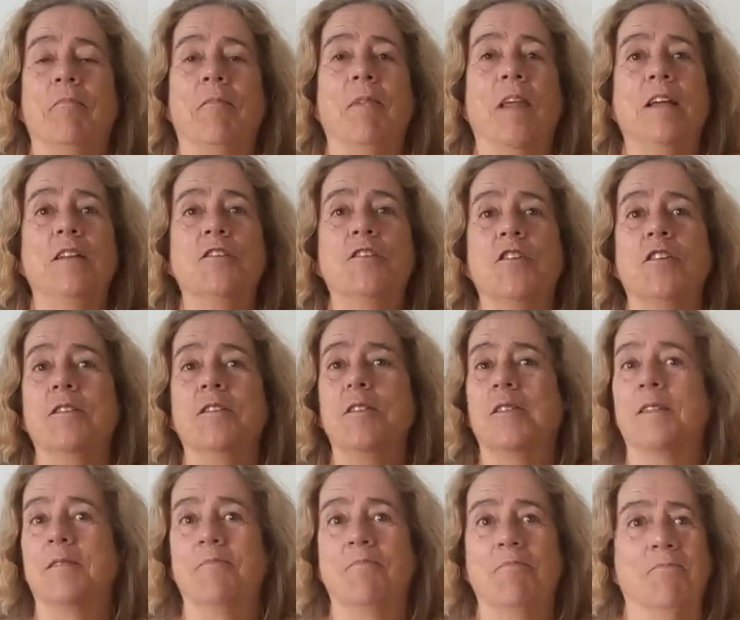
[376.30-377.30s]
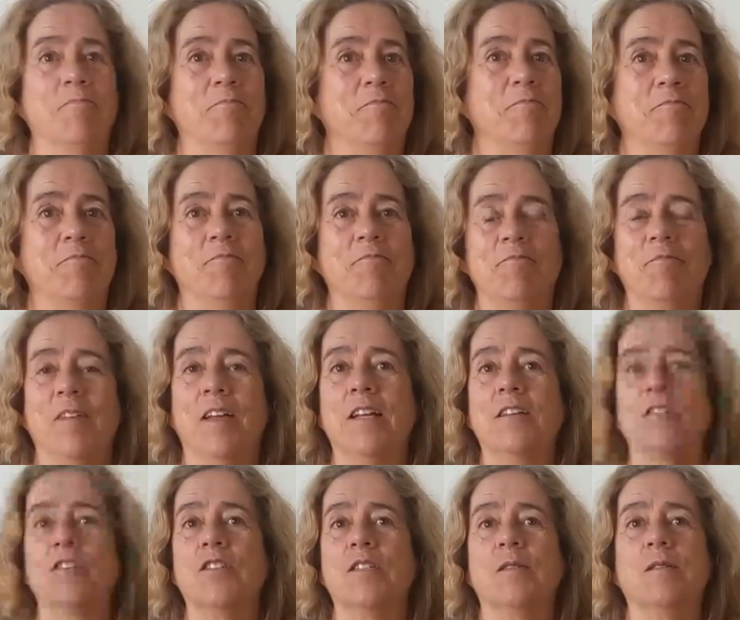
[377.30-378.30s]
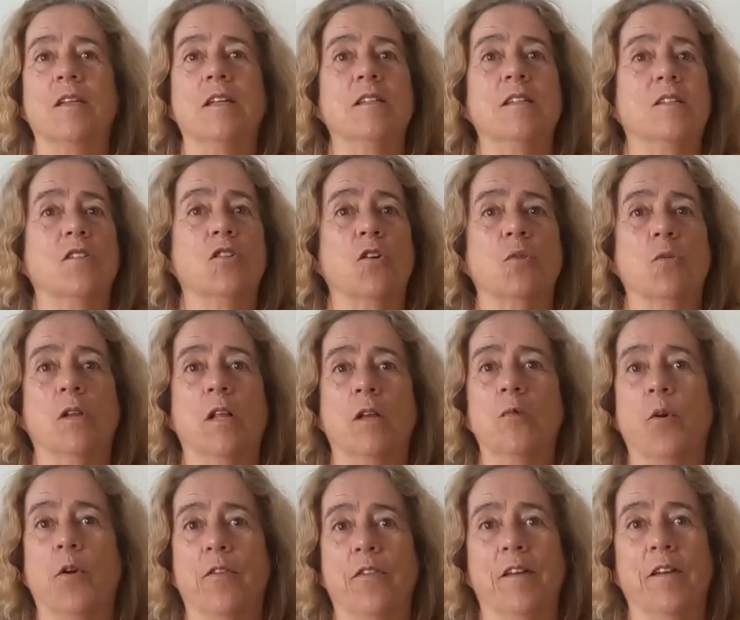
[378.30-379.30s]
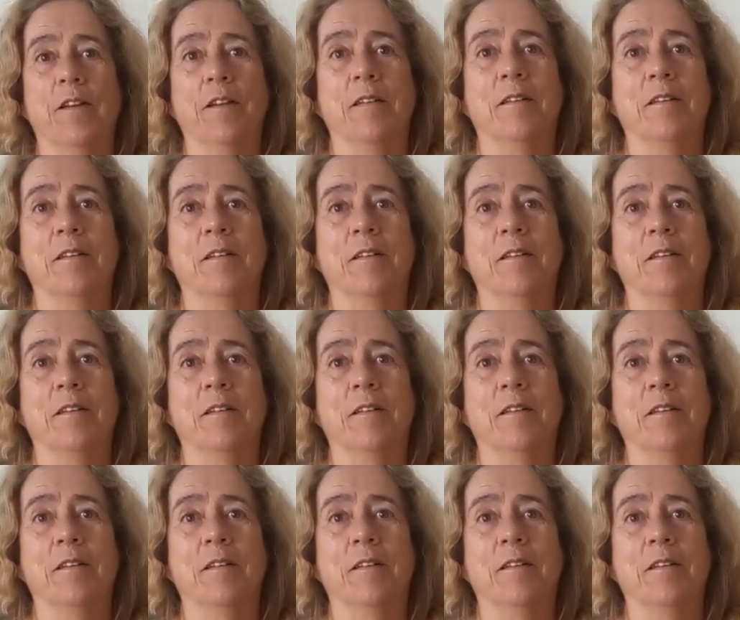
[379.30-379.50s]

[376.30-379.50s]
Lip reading: it just is totally worth it.